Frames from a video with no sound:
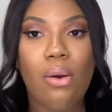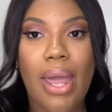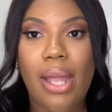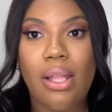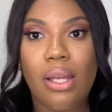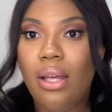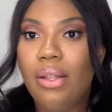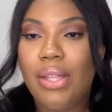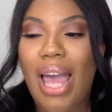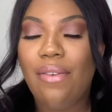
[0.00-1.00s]
okay, like
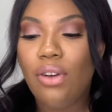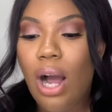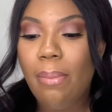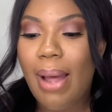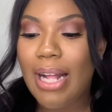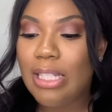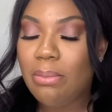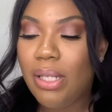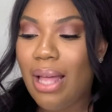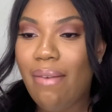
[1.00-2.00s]
they haven't gotten back to
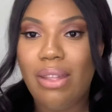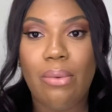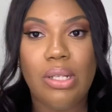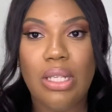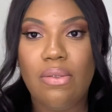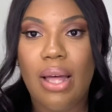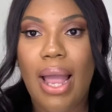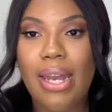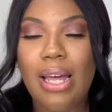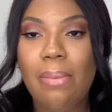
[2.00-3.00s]
me. Have they received the
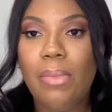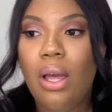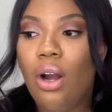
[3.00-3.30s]
item?